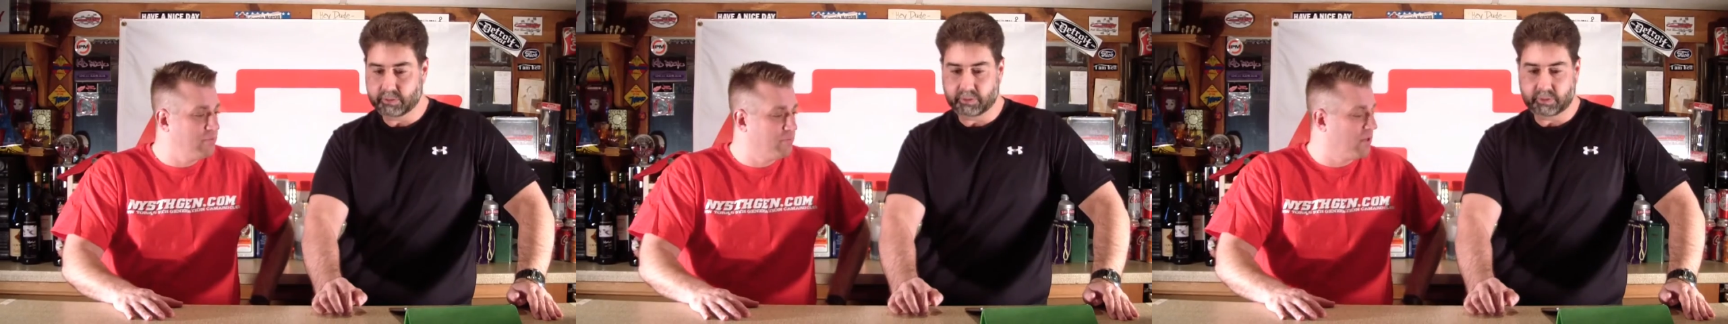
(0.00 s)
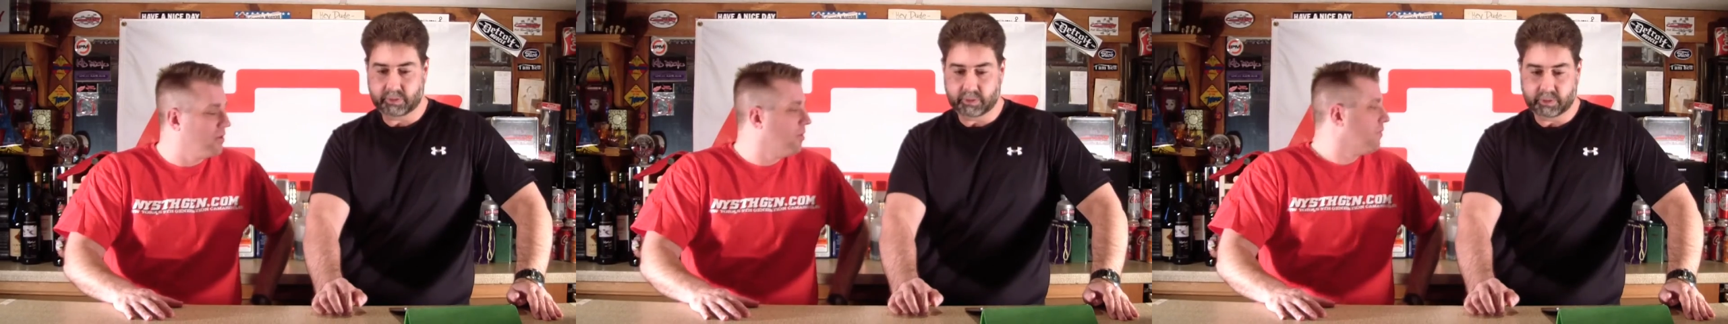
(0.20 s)
Speaker 1: what'd
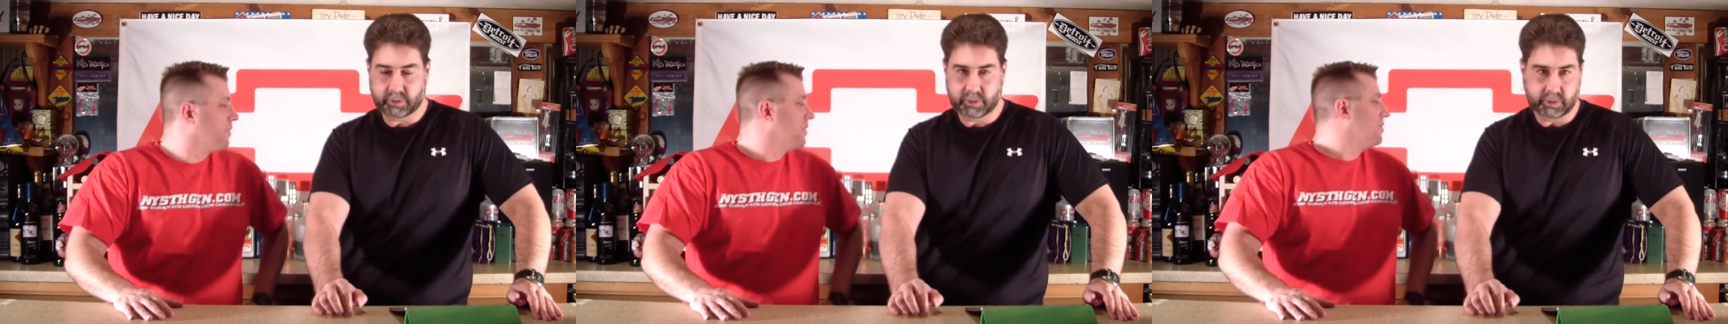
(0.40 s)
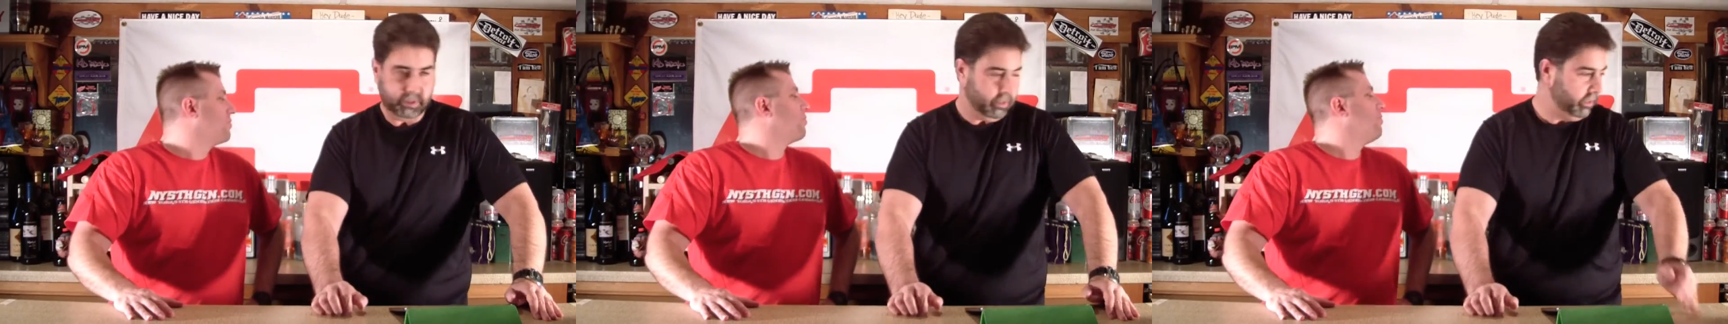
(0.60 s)
you bring
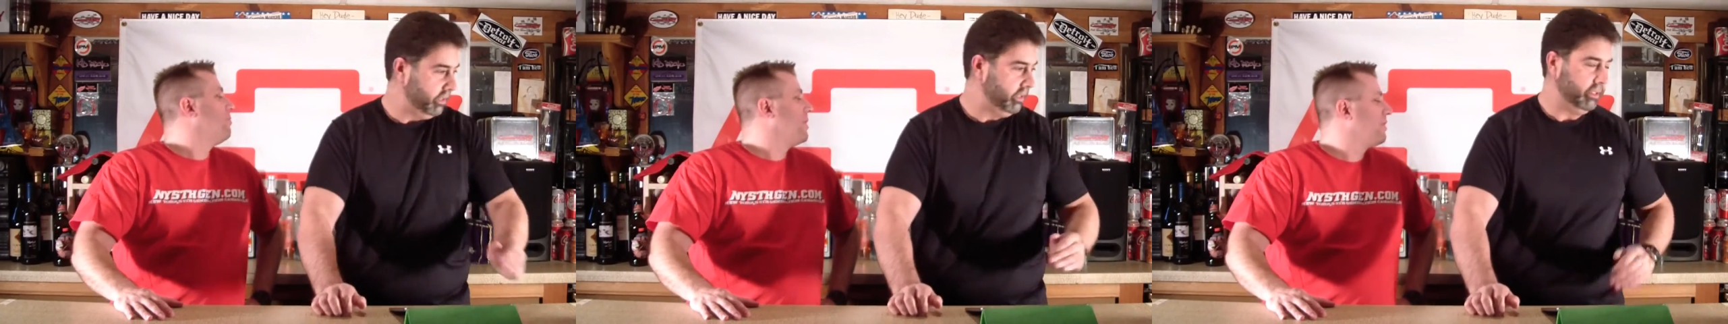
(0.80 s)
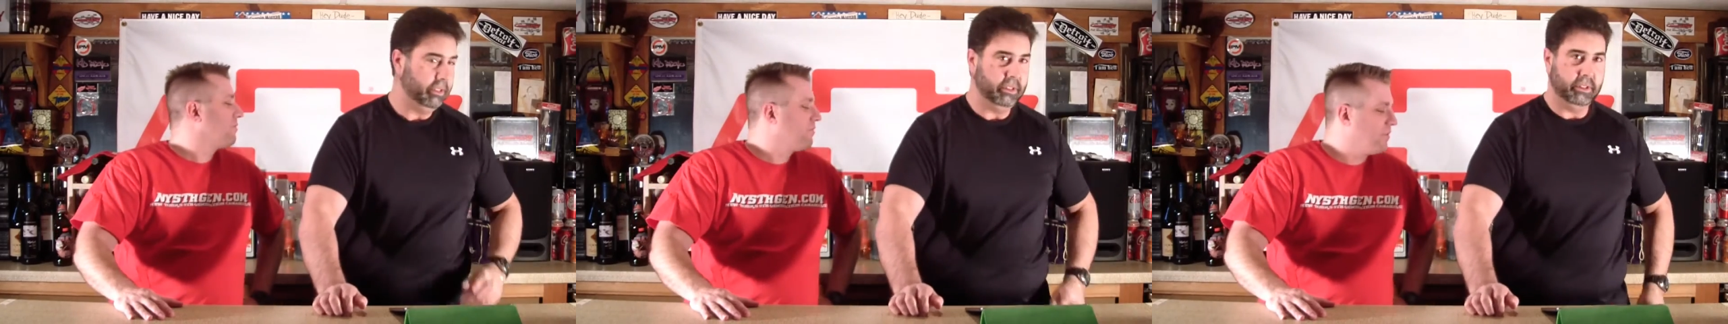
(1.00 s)
over and throw
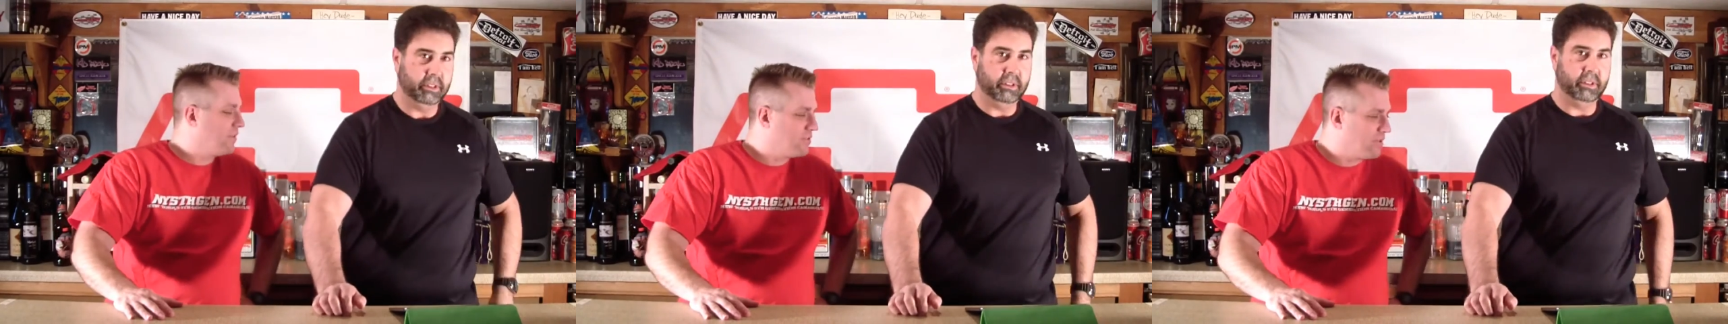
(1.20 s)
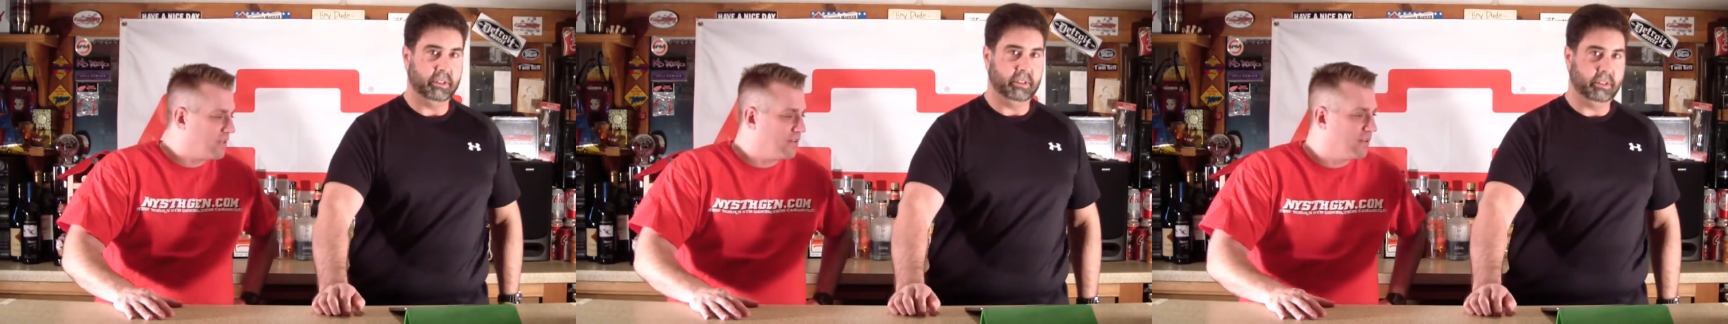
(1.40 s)
in my
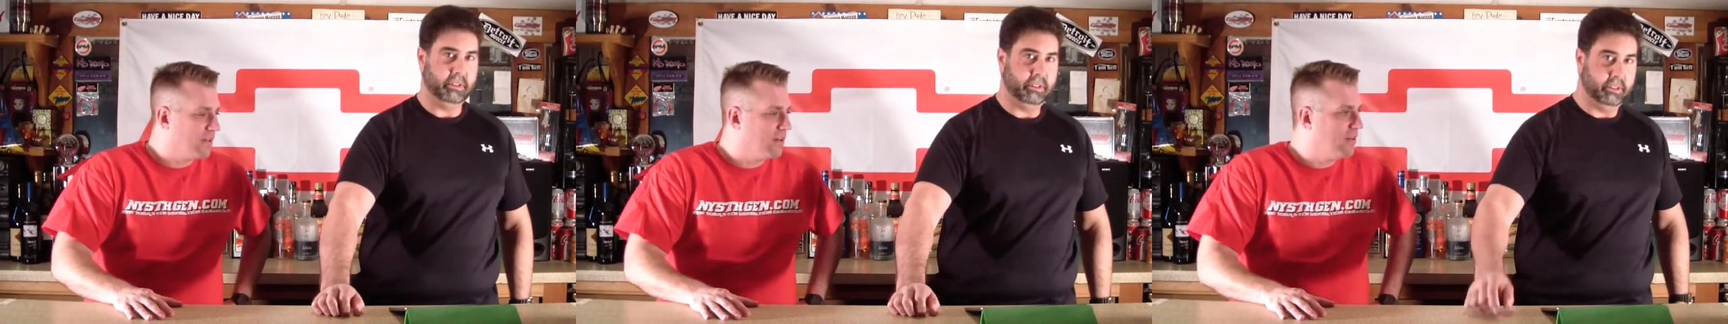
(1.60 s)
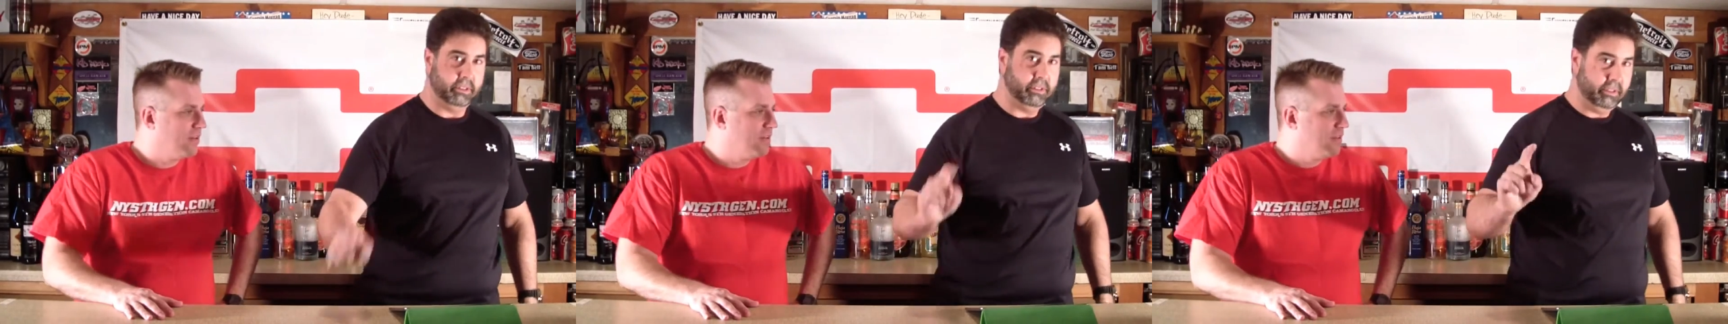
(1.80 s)
refrigerator
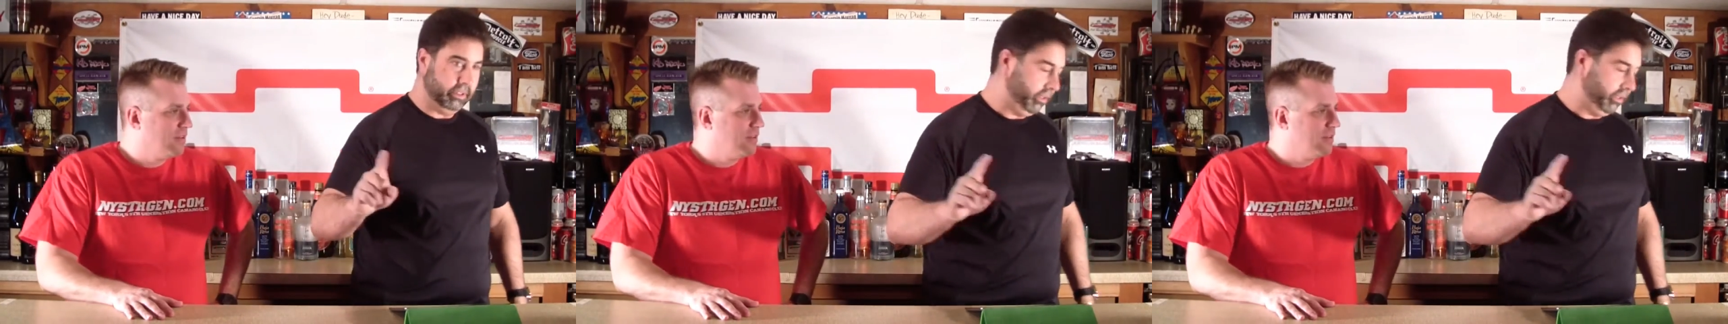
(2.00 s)
there?